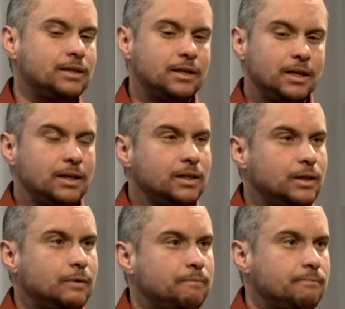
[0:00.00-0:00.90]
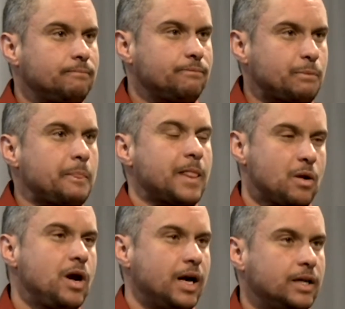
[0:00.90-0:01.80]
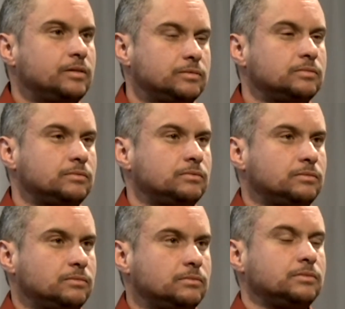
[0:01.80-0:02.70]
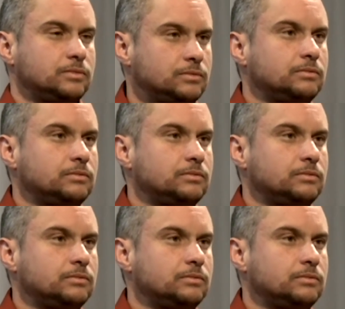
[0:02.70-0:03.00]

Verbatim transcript: well, fluid for everybody. Okay. Like anybody could be